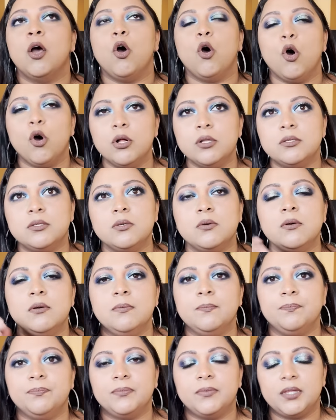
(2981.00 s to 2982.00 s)

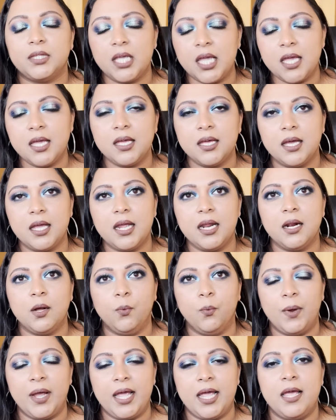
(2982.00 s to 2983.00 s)
also think in a
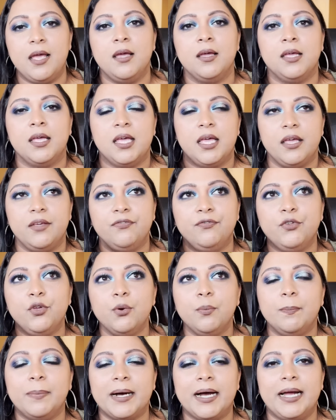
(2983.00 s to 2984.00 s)
way, if
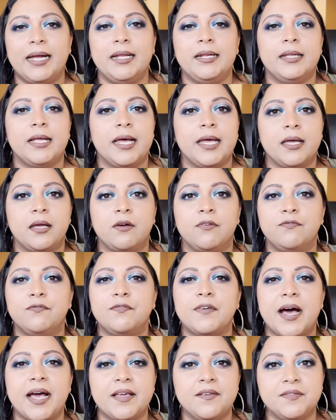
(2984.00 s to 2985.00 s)
you buy like
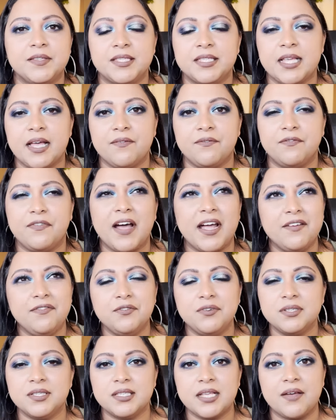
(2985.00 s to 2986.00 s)
five
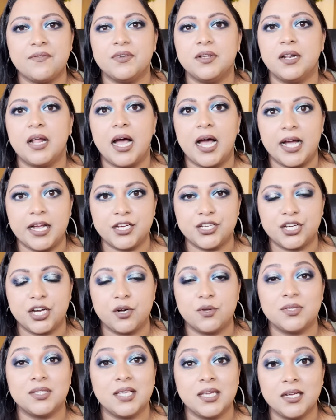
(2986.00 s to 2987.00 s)
to seven
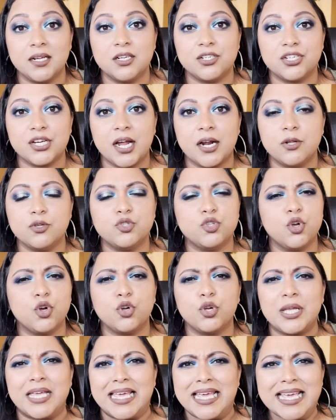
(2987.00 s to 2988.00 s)
eyeshadow, single shadows,
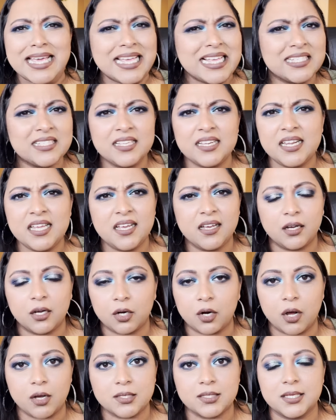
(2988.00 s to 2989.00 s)
you're easily
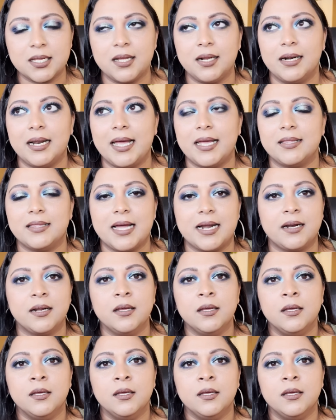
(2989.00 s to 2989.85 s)
crossing like that.